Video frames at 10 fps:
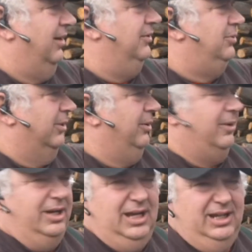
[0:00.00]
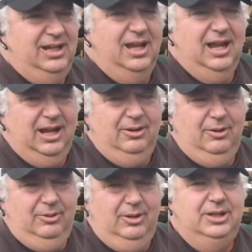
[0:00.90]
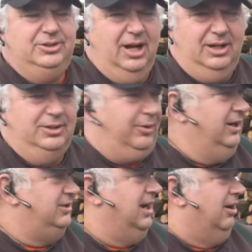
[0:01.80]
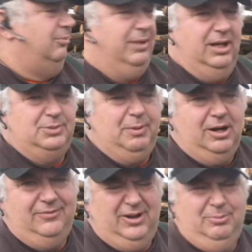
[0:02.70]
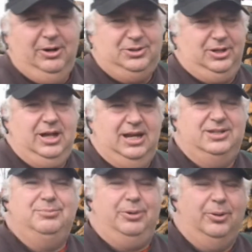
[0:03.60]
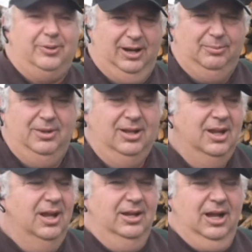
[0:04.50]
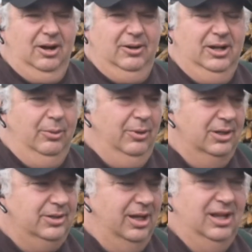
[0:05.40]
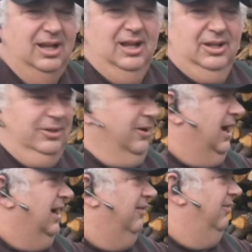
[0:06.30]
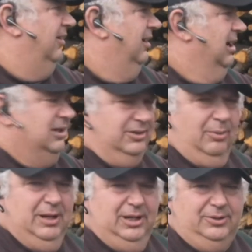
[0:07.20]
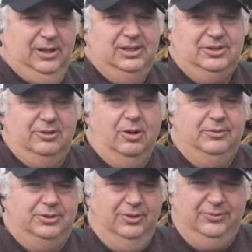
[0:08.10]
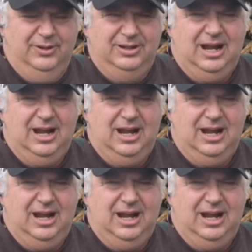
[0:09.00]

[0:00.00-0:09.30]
721E, and he's cutting trees down, but it's part of our merchandising program. Now in the woods you have so many trees that are over 2 foot